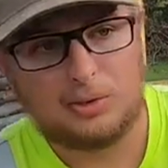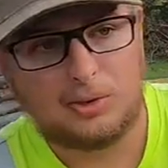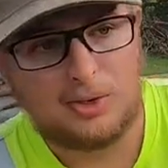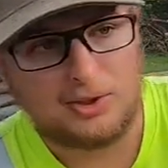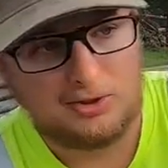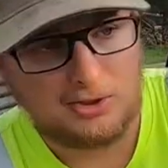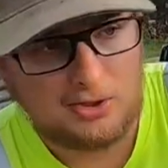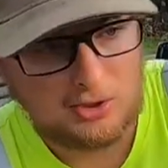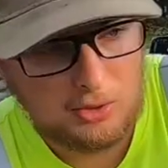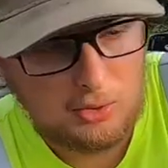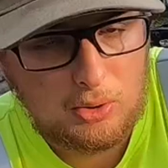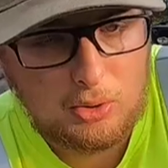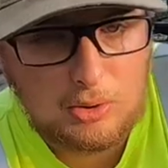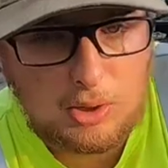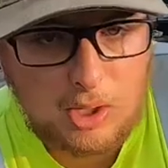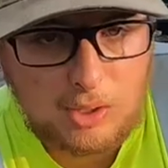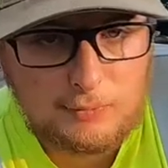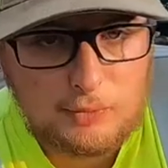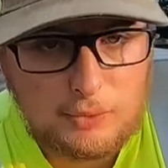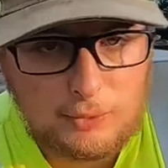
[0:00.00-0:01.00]
because I know a
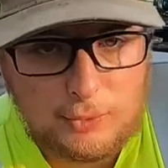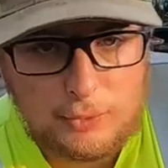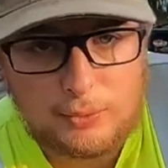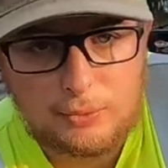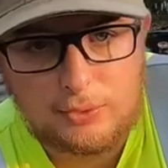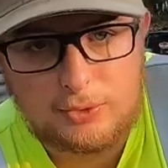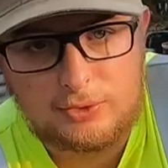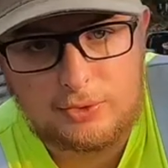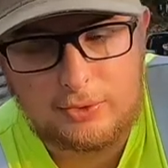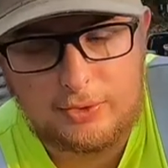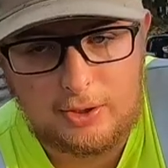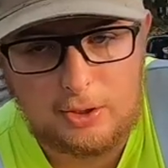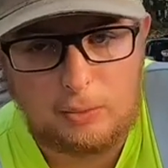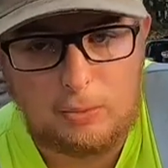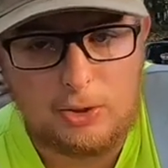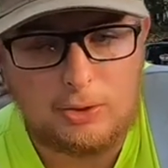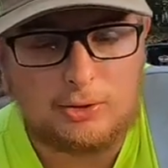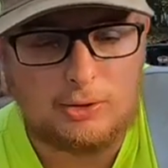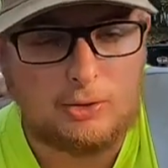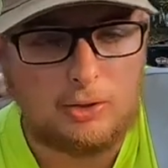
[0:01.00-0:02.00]
lot of you viewers that are
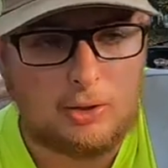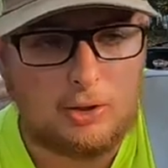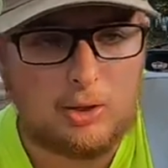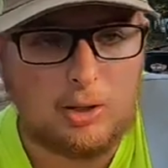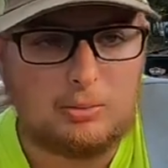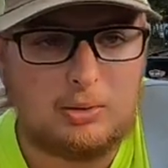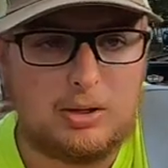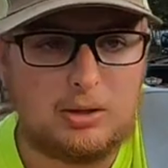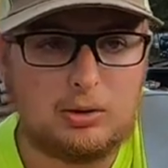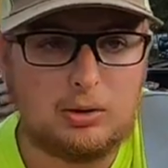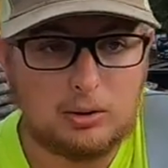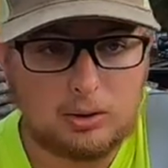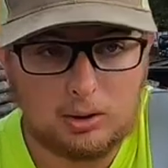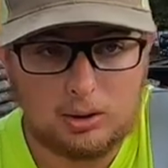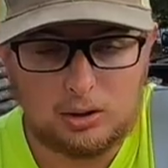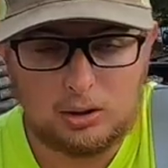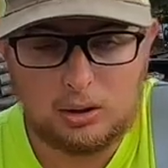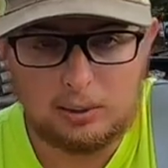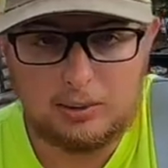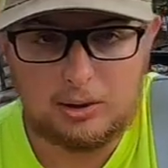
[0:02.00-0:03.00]
watching are going to be a
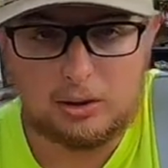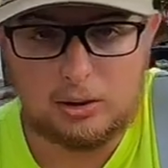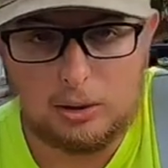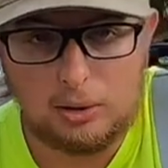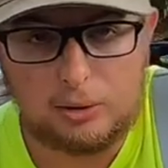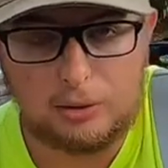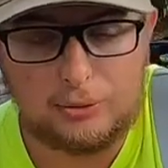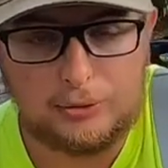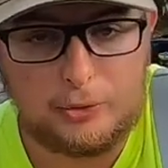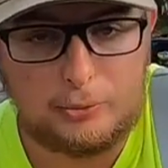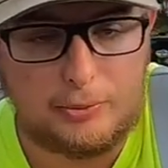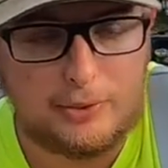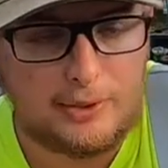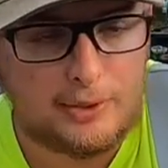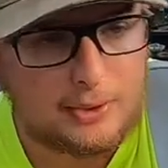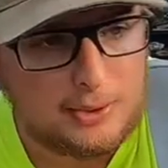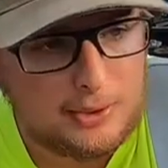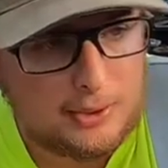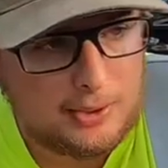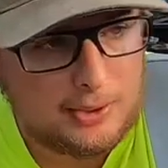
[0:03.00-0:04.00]
little bit local to
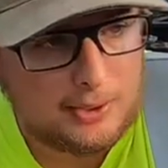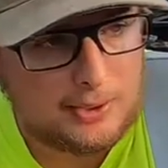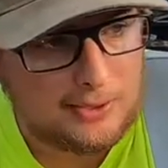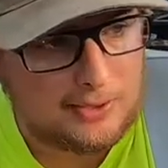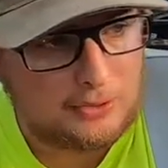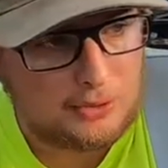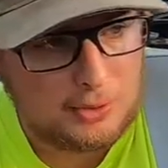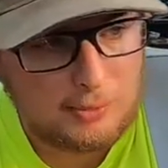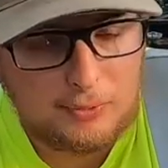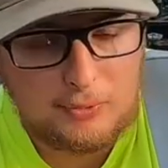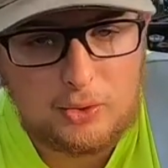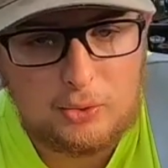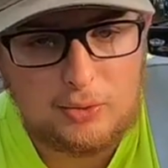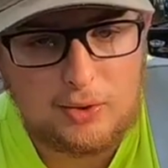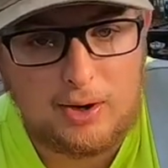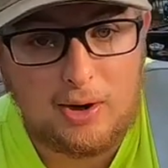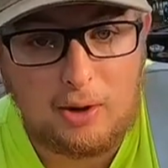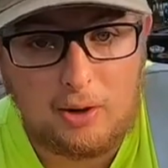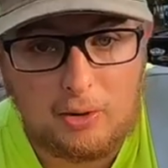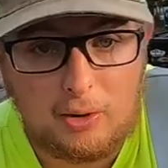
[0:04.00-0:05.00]
me. And some of you
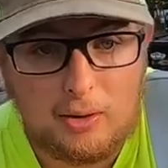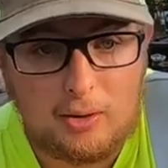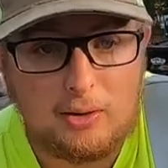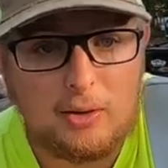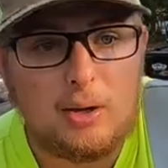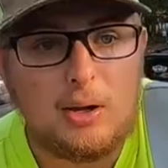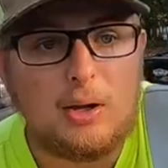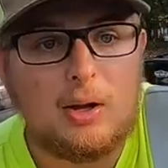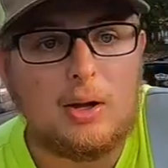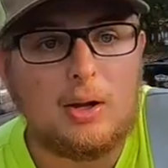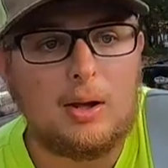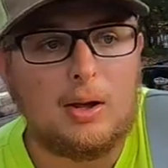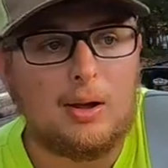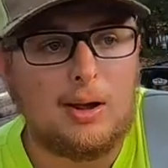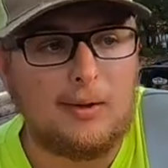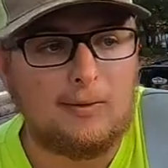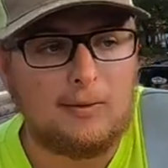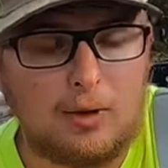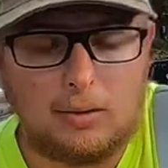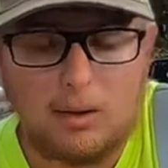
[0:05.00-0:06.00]
that aren't, I
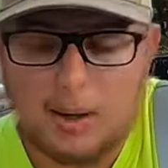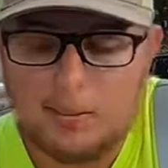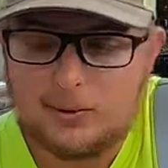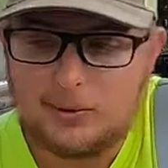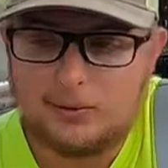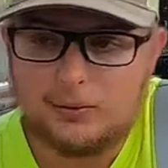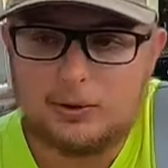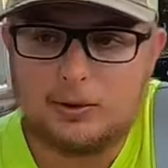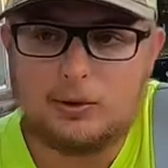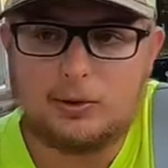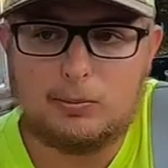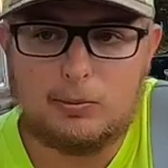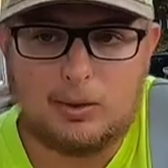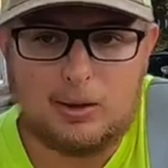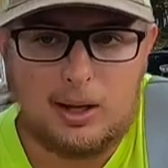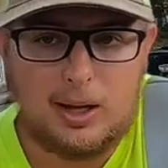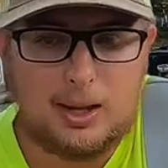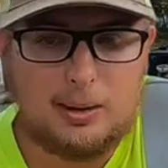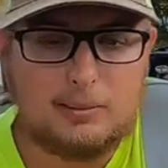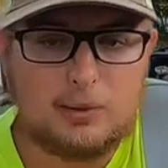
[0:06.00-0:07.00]
another option for you, but
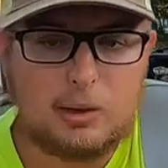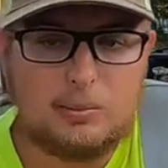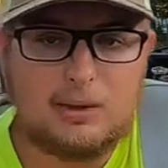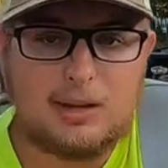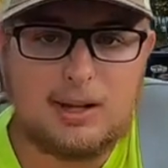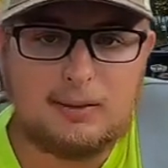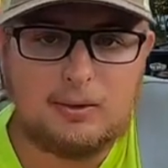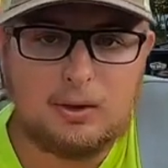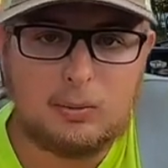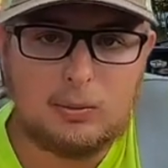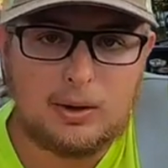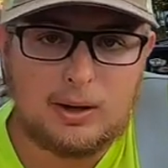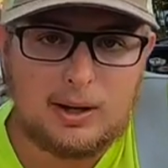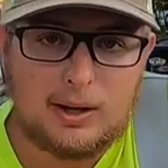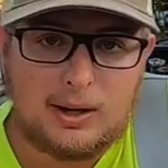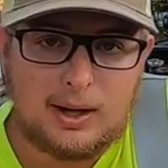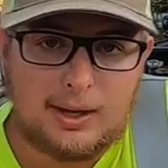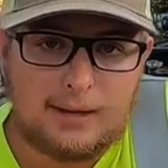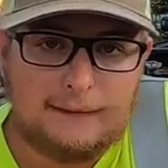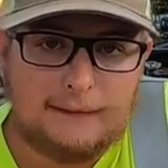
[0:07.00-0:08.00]
I'm going to be giving
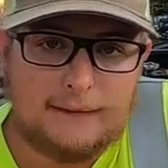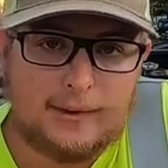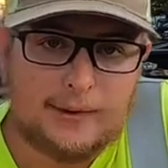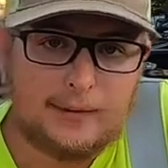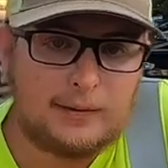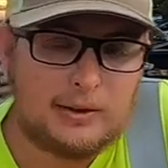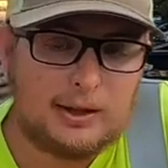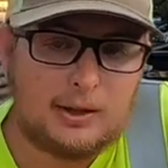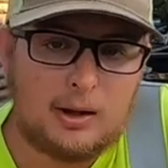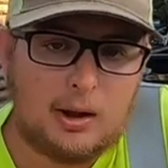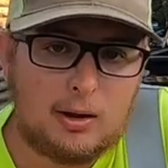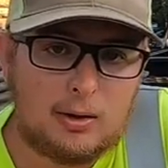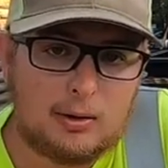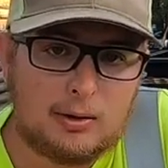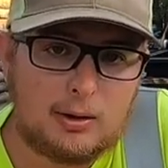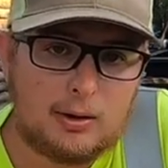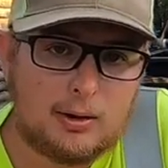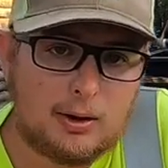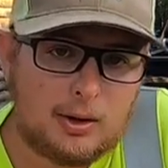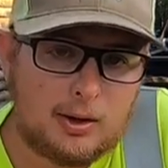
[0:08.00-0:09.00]
away a
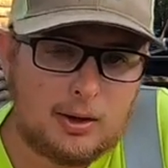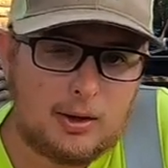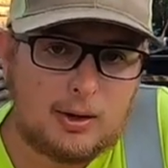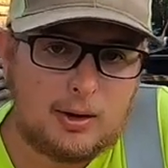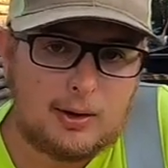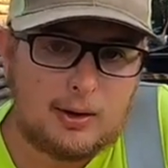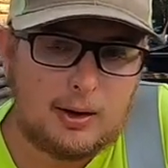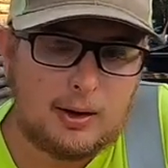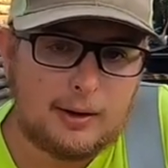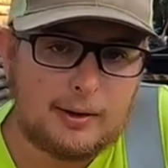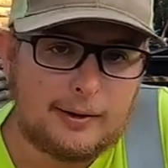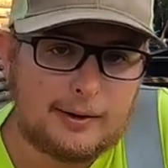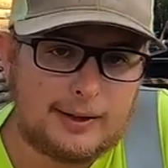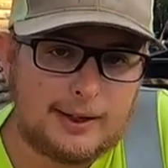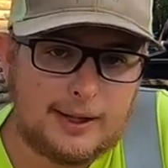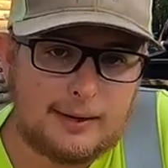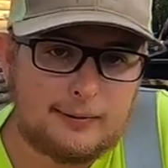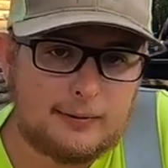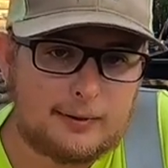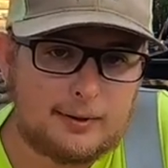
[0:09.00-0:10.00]
$50 uh,
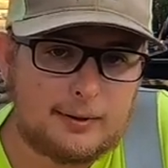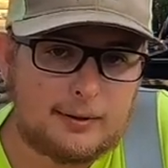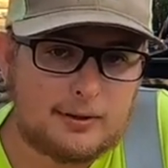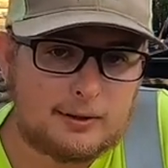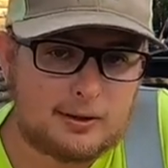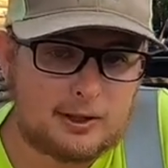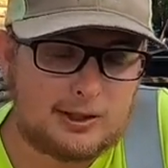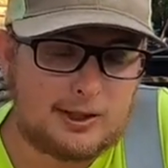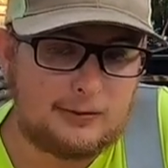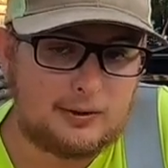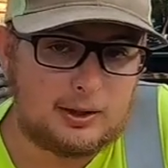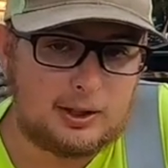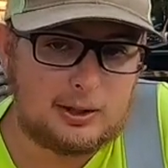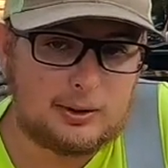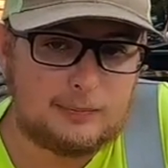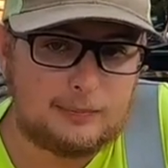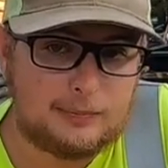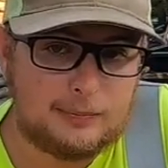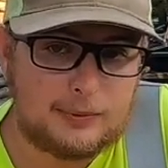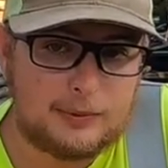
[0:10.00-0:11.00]
gift
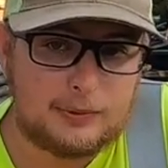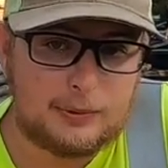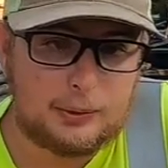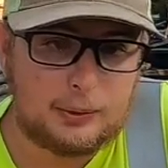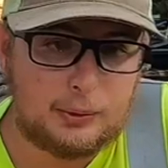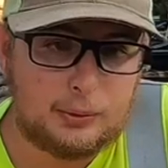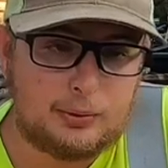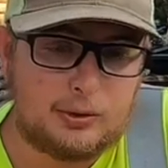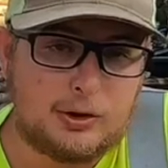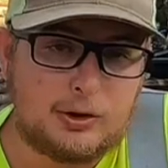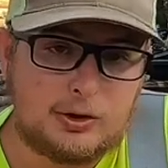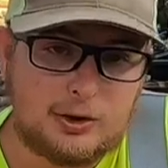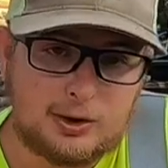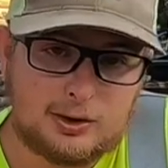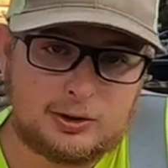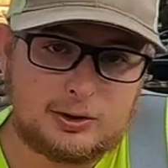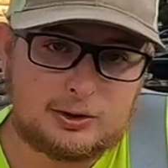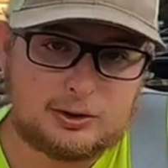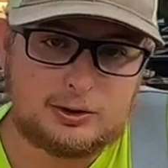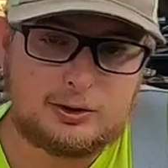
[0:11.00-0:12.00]
certificate to the
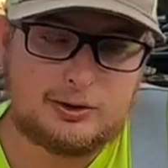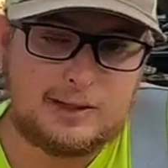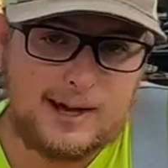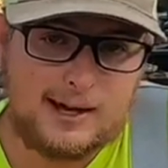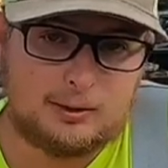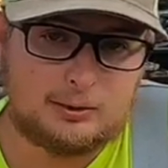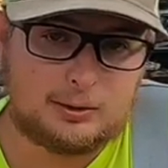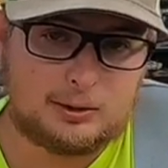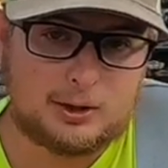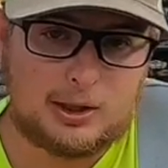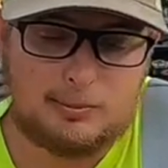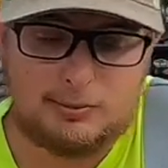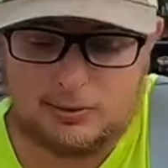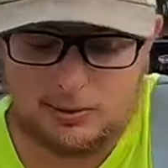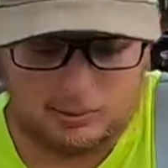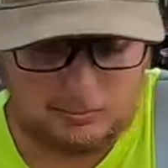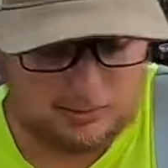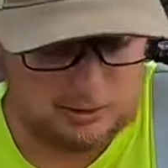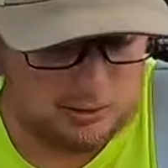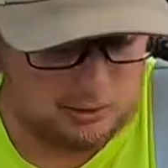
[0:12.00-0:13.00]
Junction Tackle Shop.
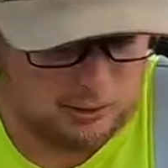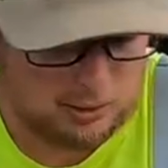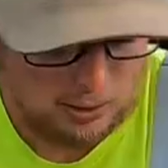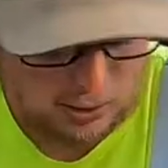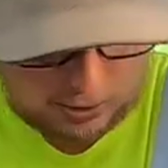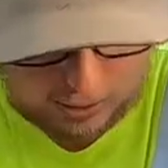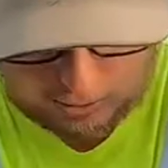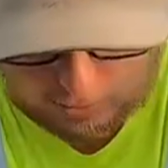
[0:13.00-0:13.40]
So, I mean, you can